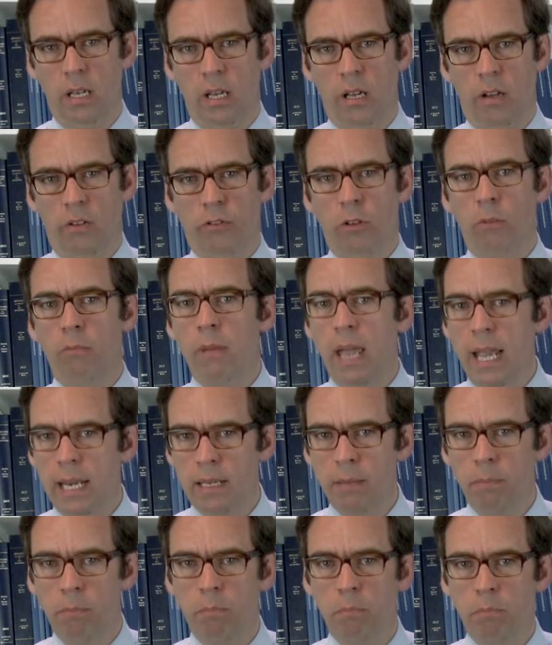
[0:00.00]
of the
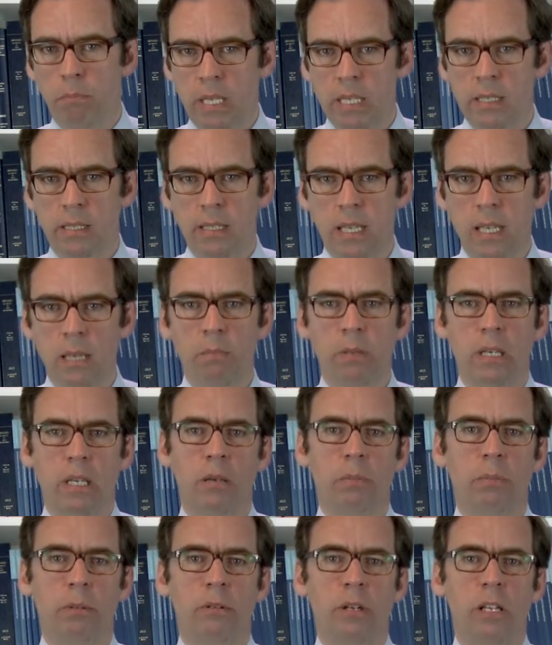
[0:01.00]
many peacekeeping
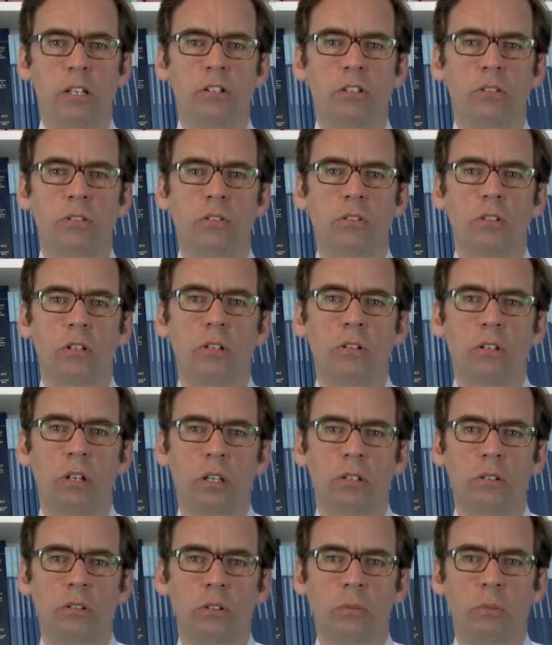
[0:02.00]
operations
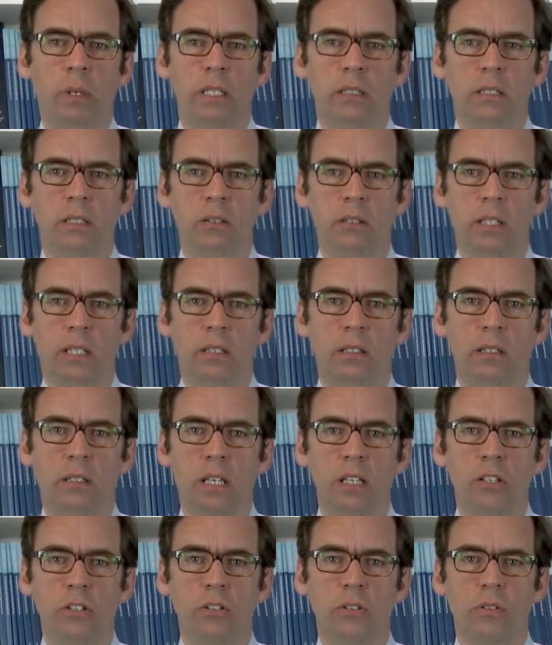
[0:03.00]
conducted by the United
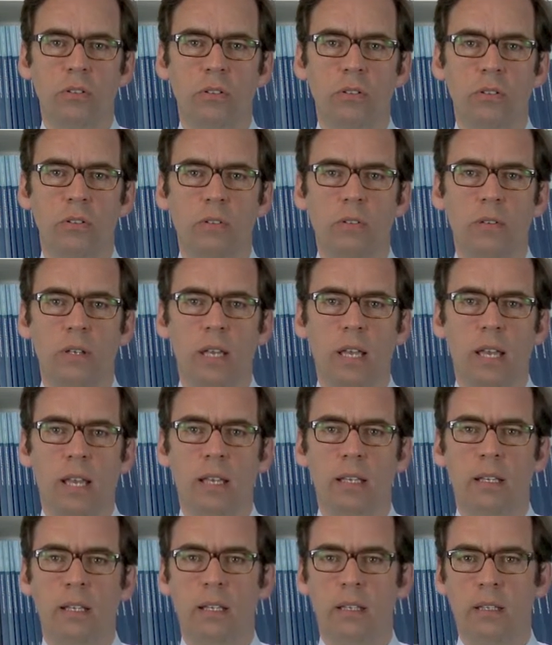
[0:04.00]
Nations
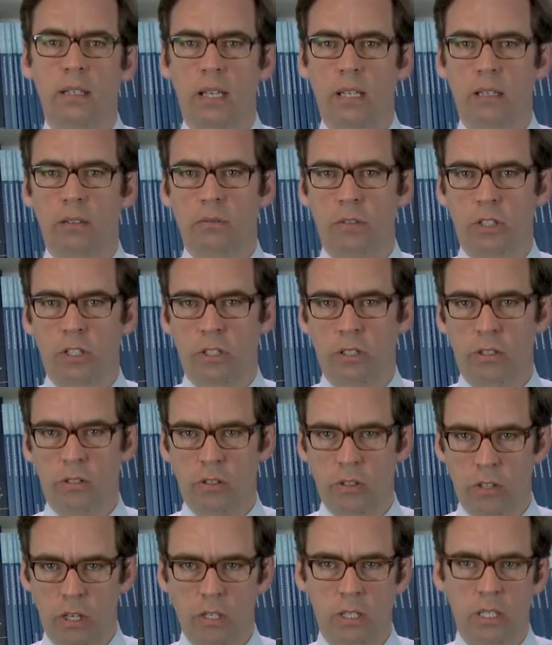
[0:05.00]
and that we shall
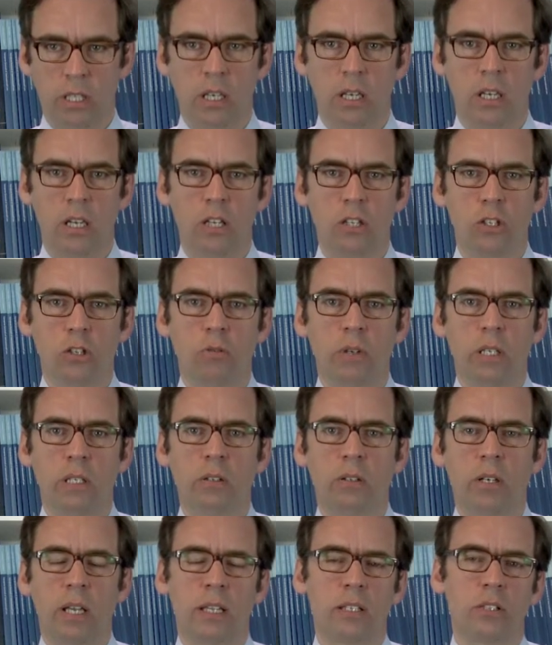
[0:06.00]
study during
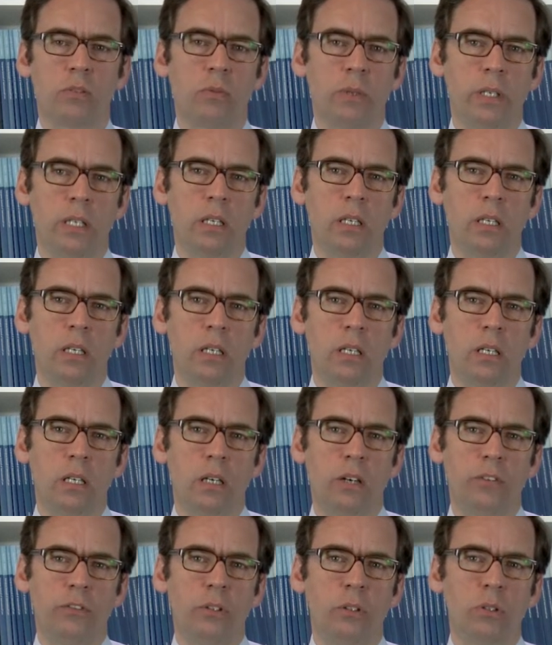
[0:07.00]
the last week
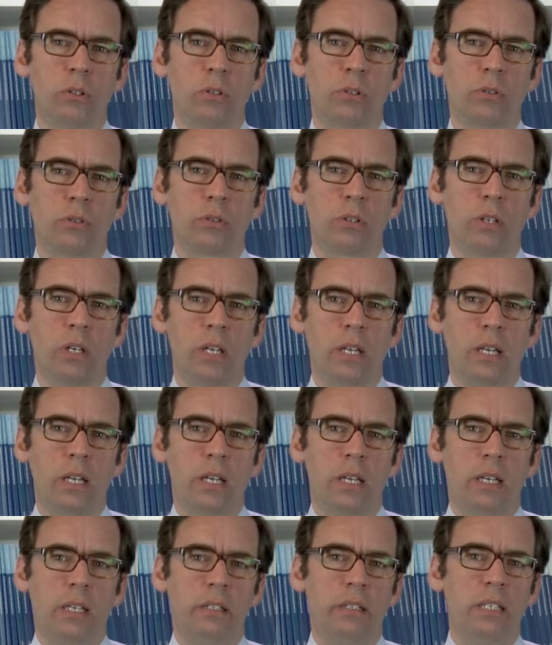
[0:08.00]
of the course.
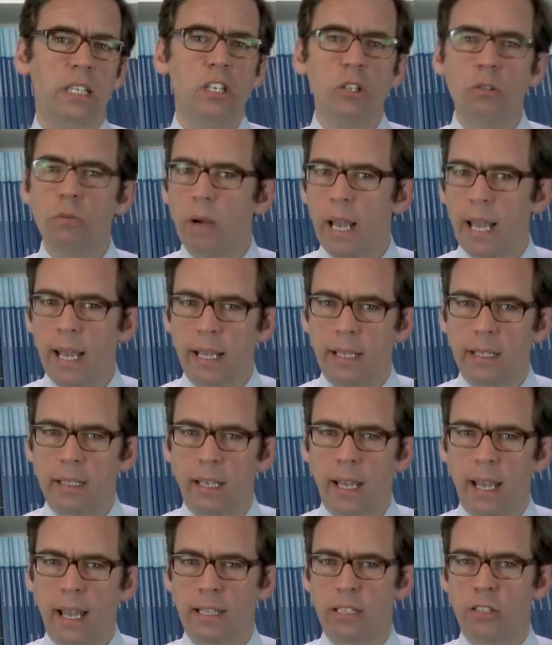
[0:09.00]
The UN
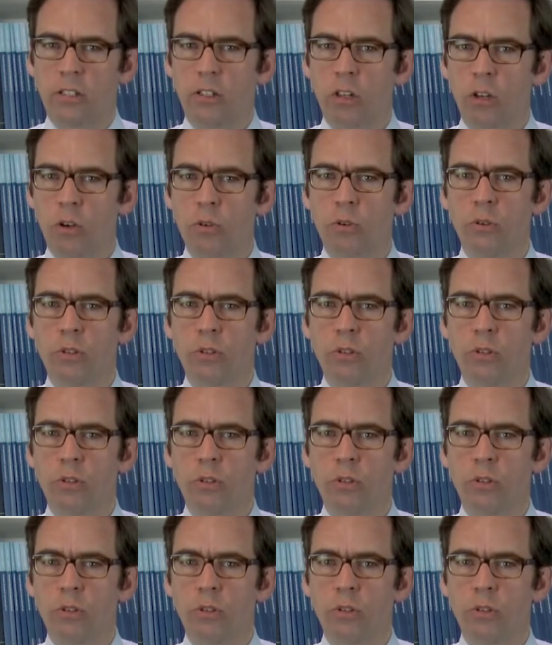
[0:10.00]
has no